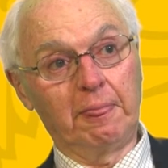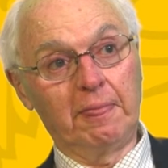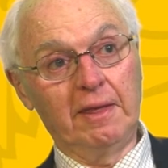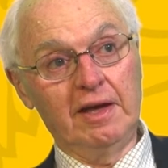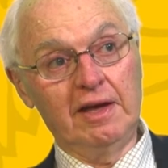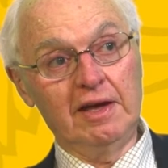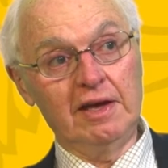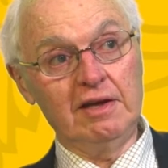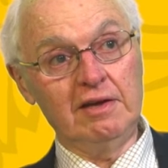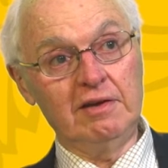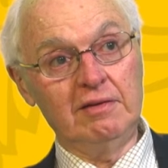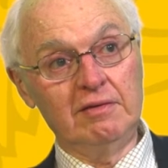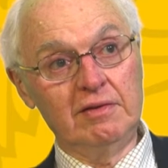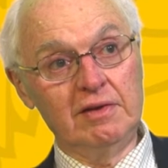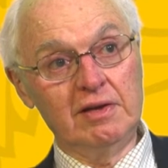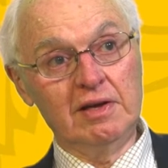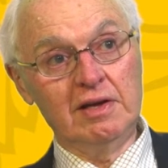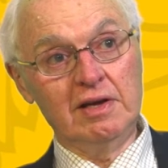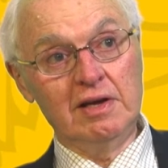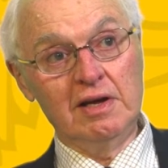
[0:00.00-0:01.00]

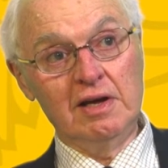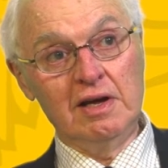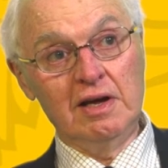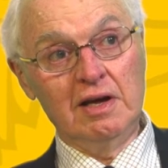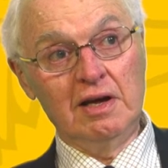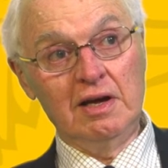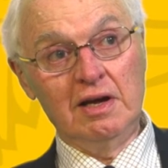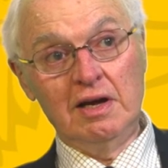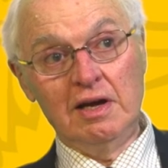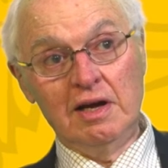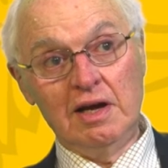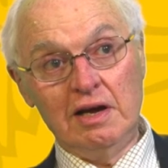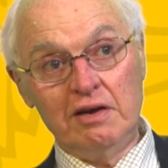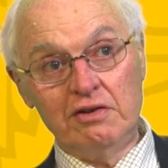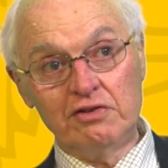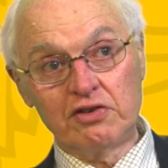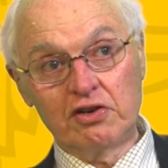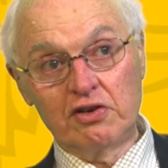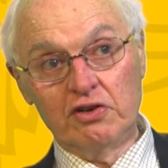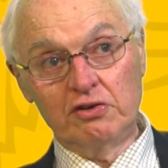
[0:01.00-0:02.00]
He
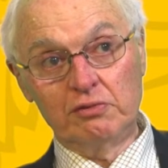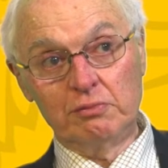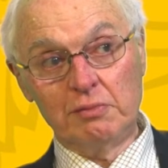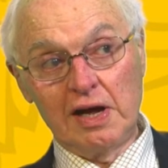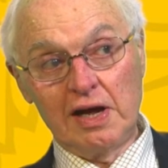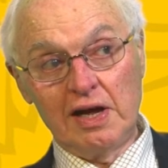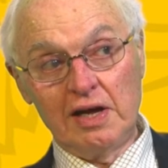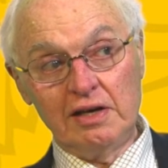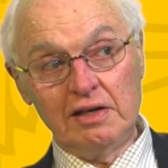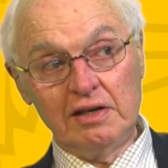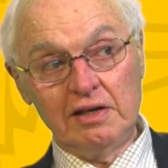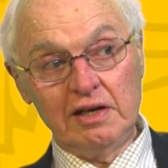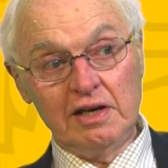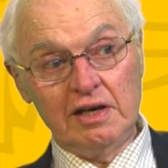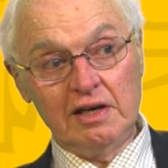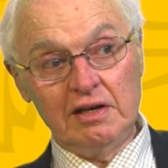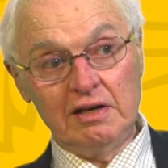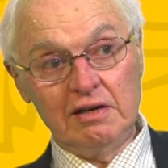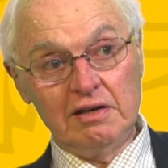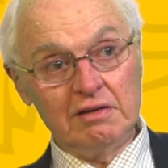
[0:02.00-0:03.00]
was a good man
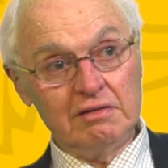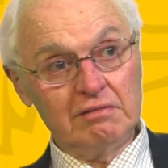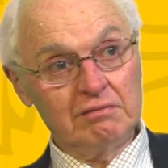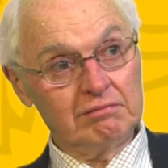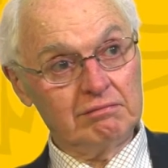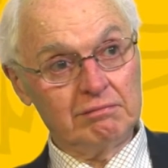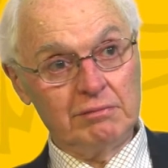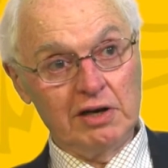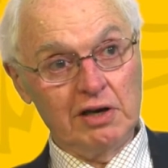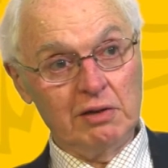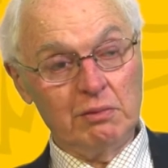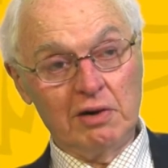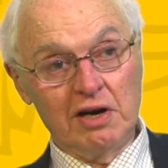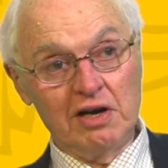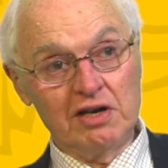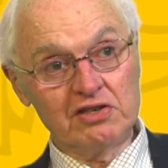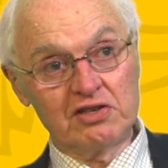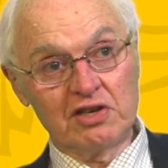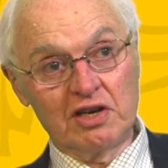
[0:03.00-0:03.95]
in many ways.